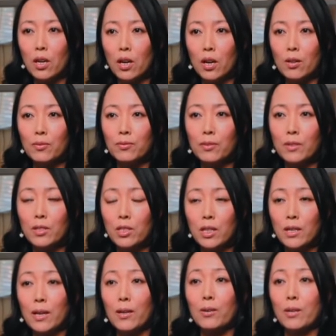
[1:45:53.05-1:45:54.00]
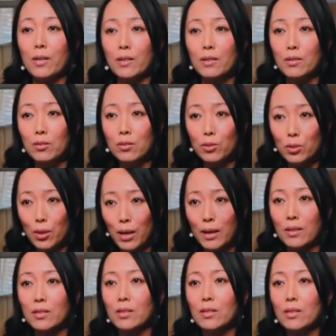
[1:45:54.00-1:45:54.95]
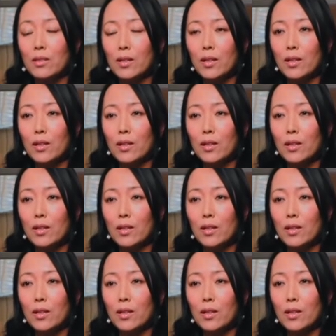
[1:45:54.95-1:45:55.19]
of generic drugs,